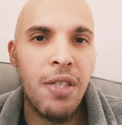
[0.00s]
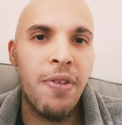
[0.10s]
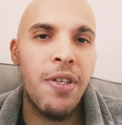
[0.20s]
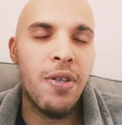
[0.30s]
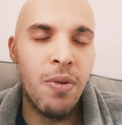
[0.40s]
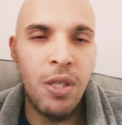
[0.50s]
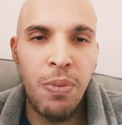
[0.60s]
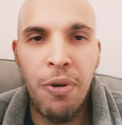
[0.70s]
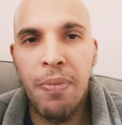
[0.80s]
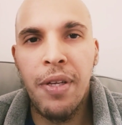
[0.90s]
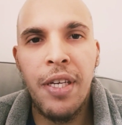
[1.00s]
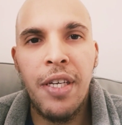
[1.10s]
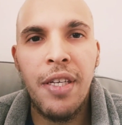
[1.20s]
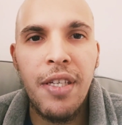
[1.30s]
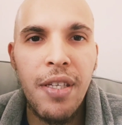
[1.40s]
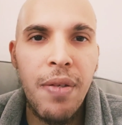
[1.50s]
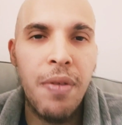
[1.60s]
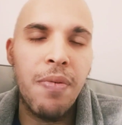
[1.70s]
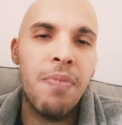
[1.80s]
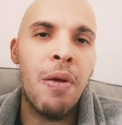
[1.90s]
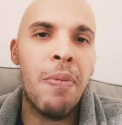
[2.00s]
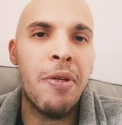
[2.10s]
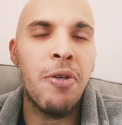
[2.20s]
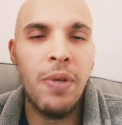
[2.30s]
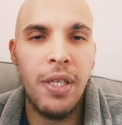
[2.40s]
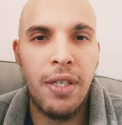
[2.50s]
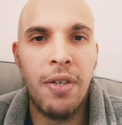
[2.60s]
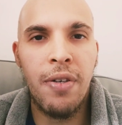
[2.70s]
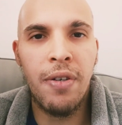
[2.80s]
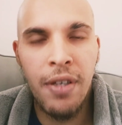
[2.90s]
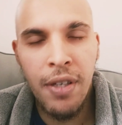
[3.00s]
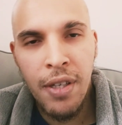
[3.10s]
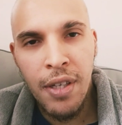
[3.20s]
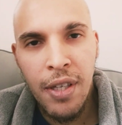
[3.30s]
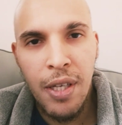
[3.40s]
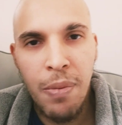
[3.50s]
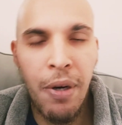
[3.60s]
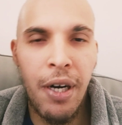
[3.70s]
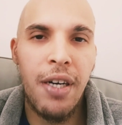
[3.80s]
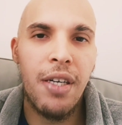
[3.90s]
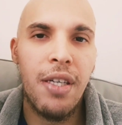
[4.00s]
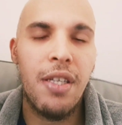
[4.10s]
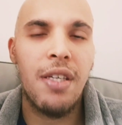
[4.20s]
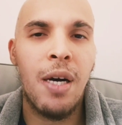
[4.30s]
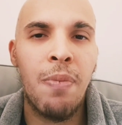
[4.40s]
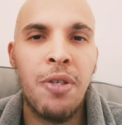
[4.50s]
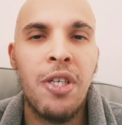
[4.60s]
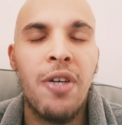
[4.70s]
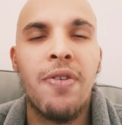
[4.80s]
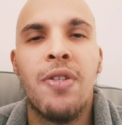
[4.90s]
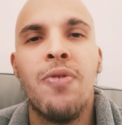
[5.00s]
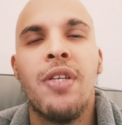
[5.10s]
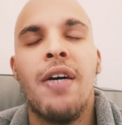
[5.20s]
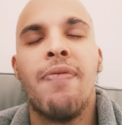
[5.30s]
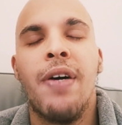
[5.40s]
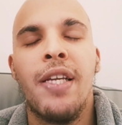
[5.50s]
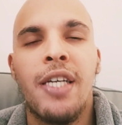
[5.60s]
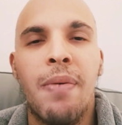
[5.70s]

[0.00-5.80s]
video was probably maybe two weeks ago, but I'm just sharing this news that I've finally come